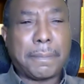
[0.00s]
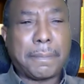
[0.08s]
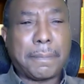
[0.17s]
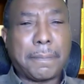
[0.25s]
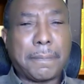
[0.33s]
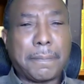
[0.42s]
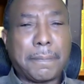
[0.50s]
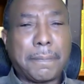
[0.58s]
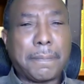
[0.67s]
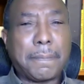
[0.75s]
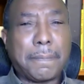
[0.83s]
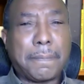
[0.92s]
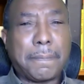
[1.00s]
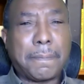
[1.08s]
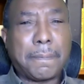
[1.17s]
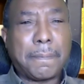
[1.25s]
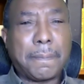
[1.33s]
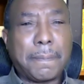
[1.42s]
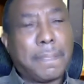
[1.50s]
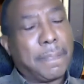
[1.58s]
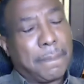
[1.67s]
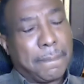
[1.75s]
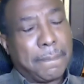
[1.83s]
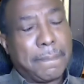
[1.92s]

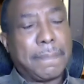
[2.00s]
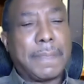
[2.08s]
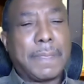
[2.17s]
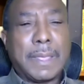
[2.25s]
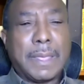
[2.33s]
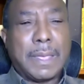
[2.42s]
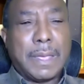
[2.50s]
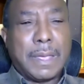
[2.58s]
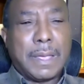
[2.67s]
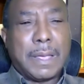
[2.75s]
Nothing is said.